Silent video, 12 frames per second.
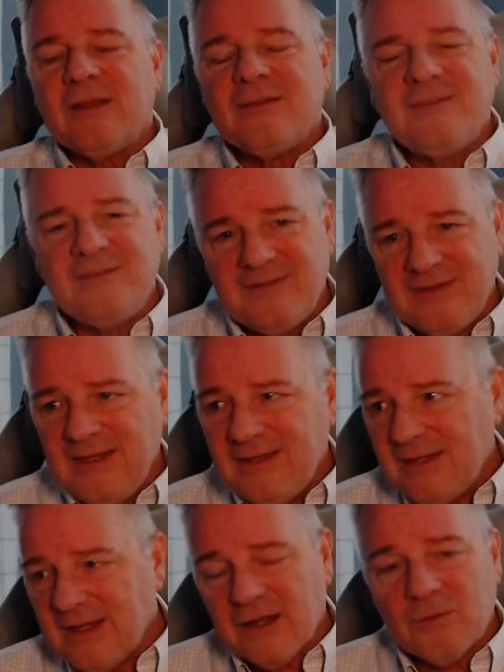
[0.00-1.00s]
See
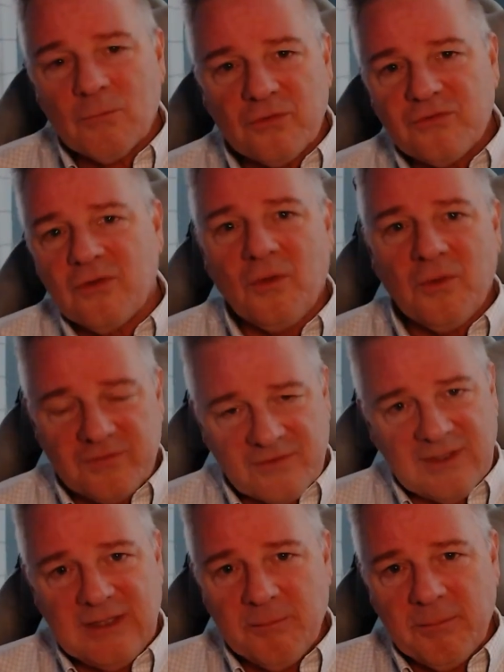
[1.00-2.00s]
the end result,
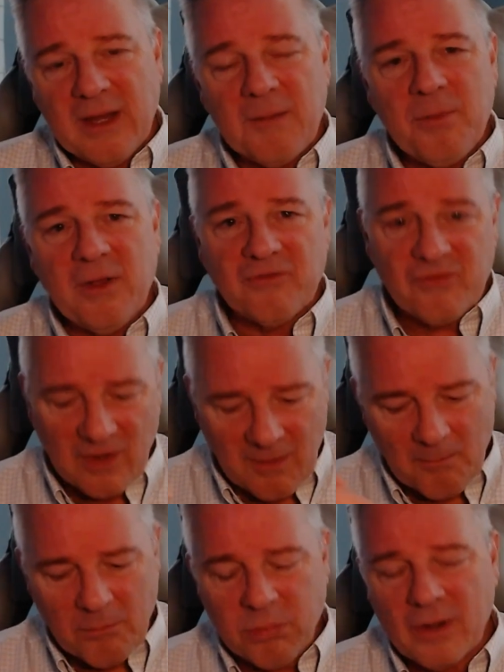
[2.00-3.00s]
see the big picture,
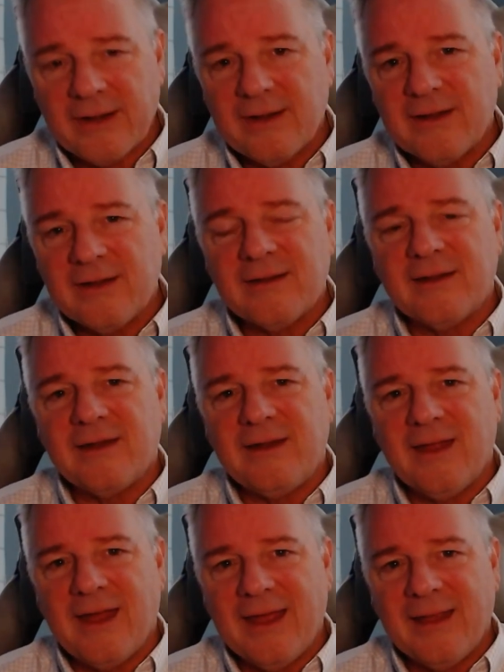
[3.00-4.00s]
and bring it into
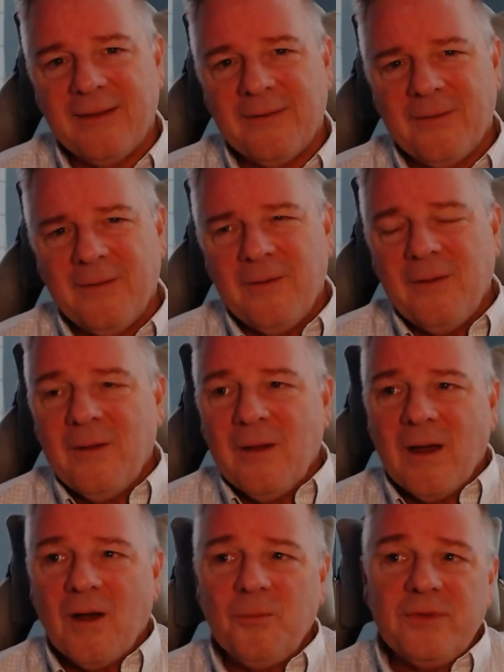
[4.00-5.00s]
today.
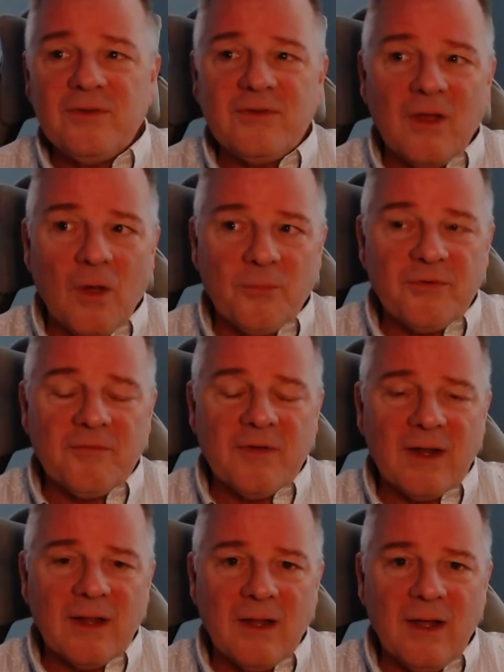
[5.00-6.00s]
I hope this helps. I've
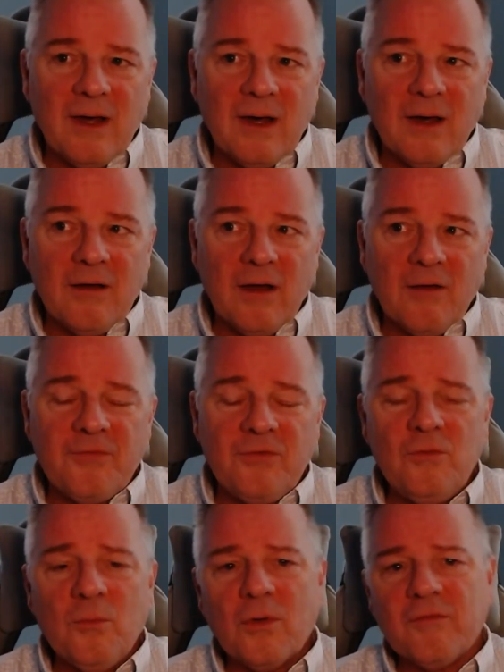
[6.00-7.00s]
got a few more